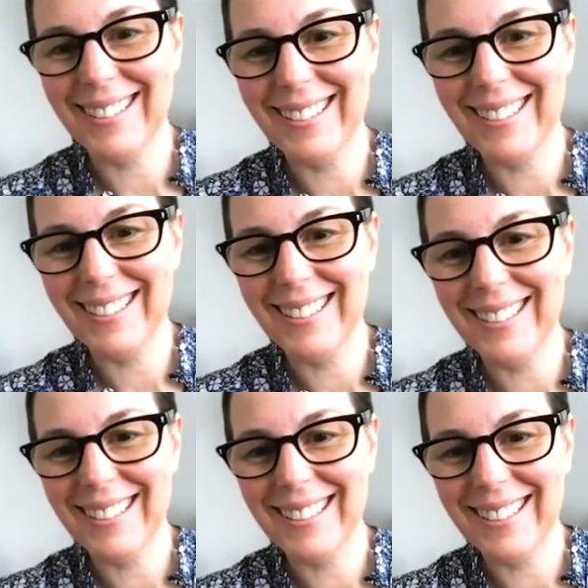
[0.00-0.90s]

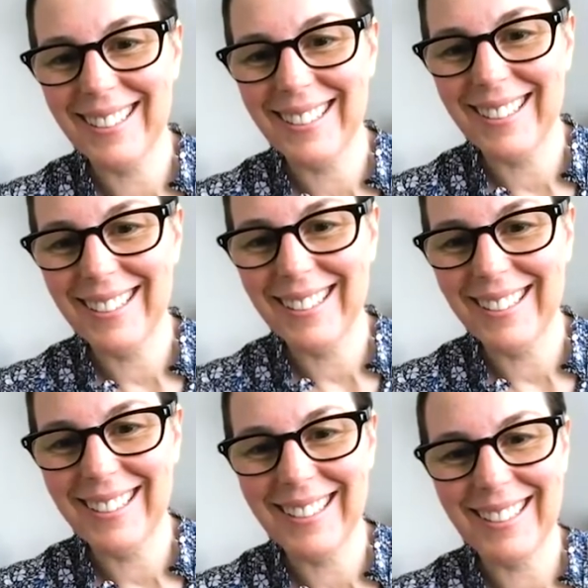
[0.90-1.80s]

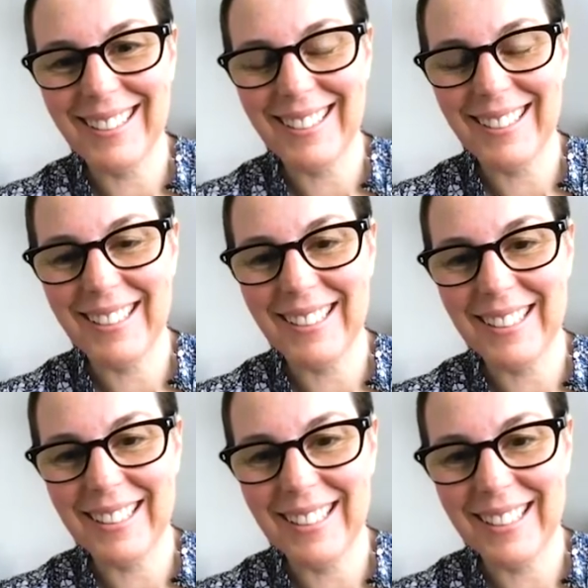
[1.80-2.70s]

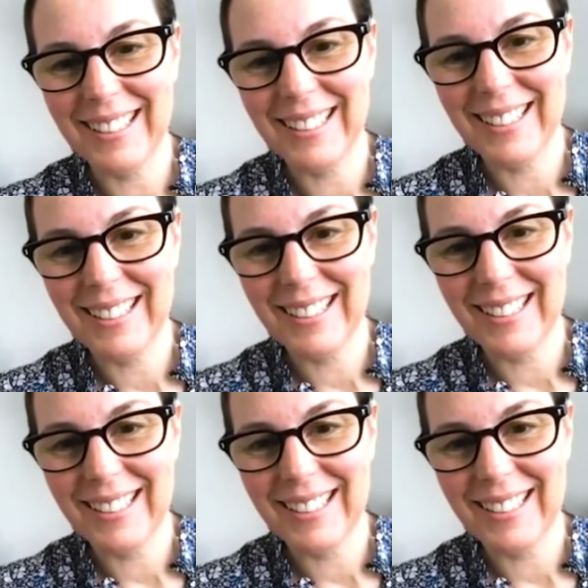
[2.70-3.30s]
[no speech]